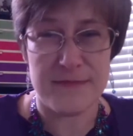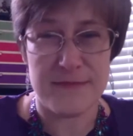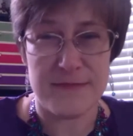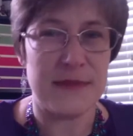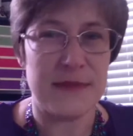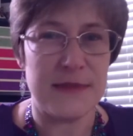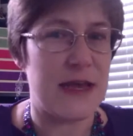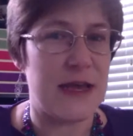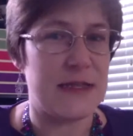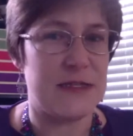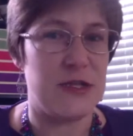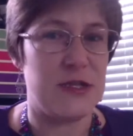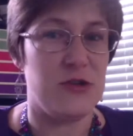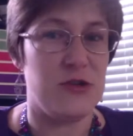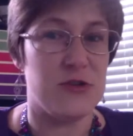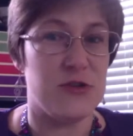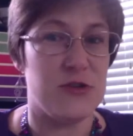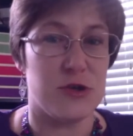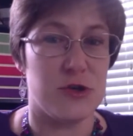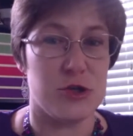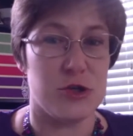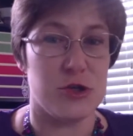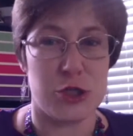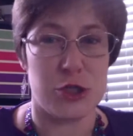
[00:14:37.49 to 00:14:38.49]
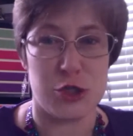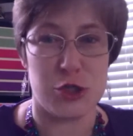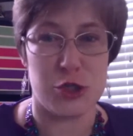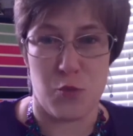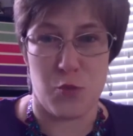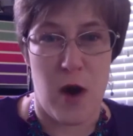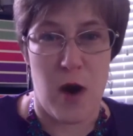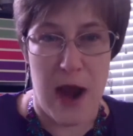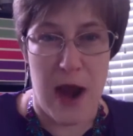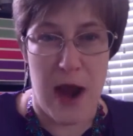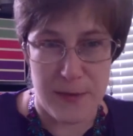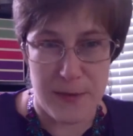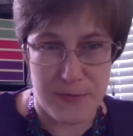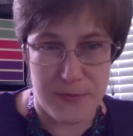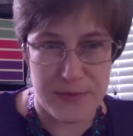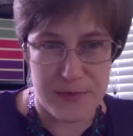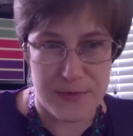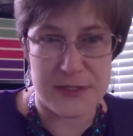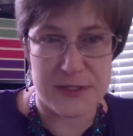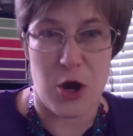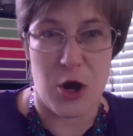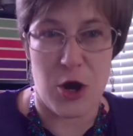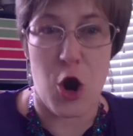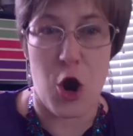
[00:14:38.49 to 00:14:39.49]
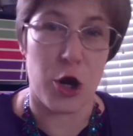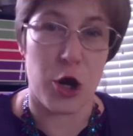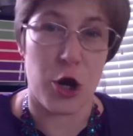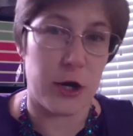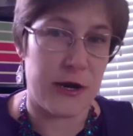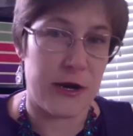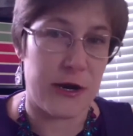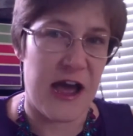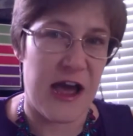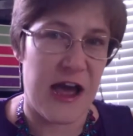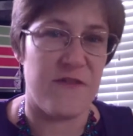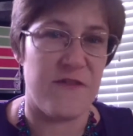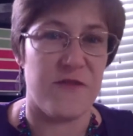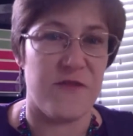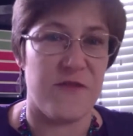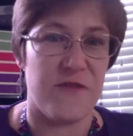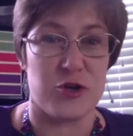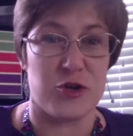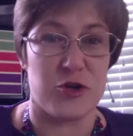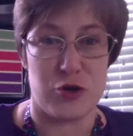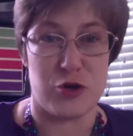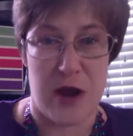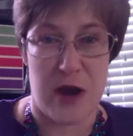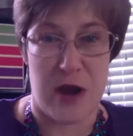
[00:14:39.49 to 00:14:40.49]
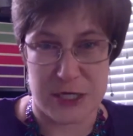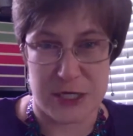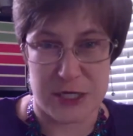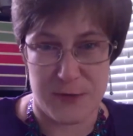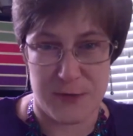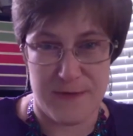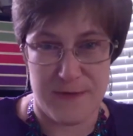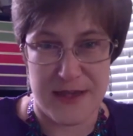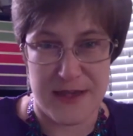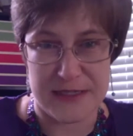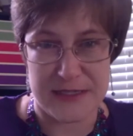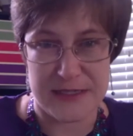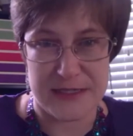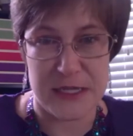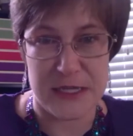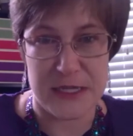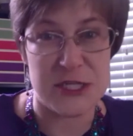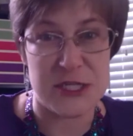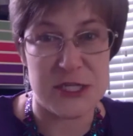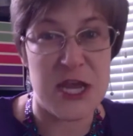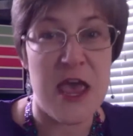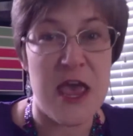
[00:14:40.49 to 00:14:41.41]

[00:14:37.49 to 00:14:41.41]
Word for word: lets users swipe to archive or trash a message,